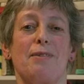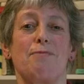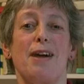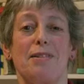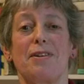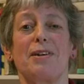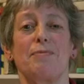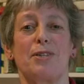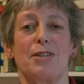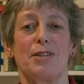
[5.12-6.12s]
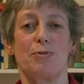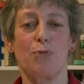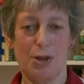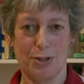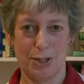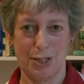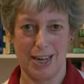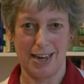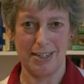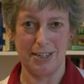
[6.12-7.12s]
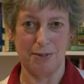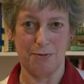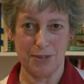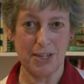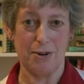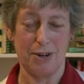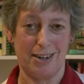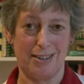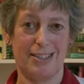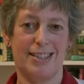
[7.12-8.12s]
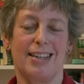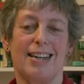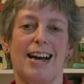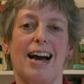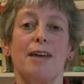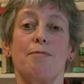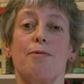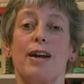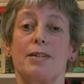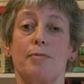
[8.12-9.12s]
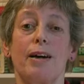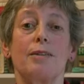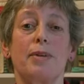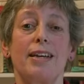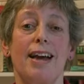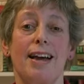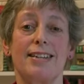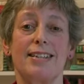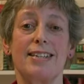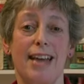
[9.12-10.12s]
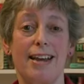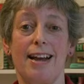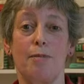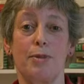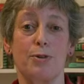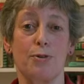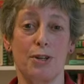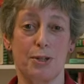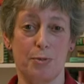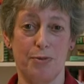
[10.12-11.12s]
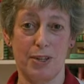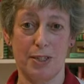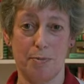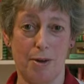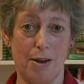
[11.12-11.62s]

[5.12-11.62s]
and welcome to this Royal Society videocast. I'm Wendy Barnaby and today I'll be talking to Professor